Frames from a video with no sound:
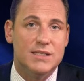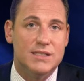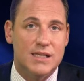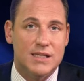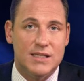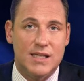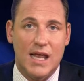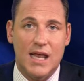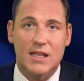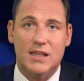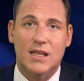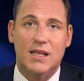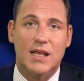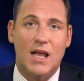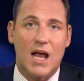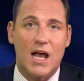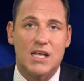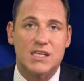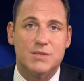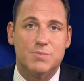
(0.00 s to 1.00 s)
to take the
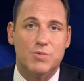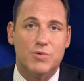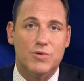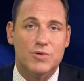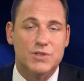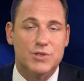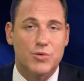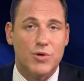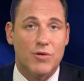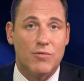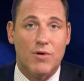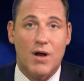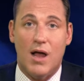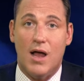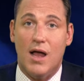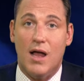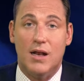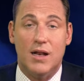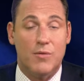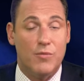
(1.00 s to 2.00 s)
gospel to
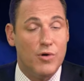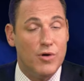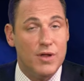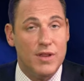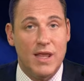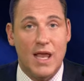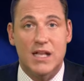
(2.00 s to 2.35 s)
Iran and really